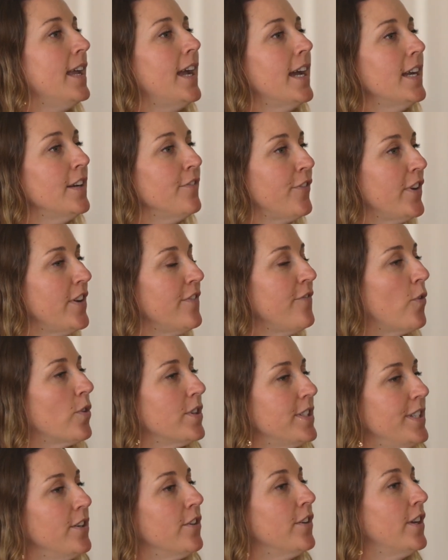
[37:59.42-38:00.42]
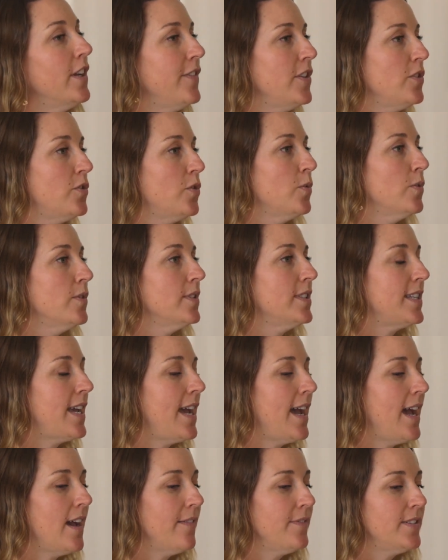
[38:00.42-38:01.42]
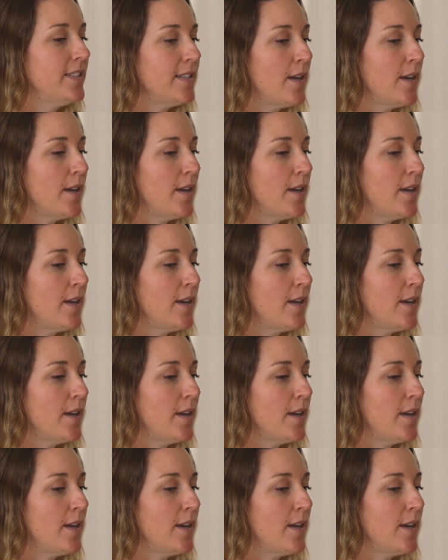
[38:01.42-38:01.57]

kind of reinforcing or giving tools to have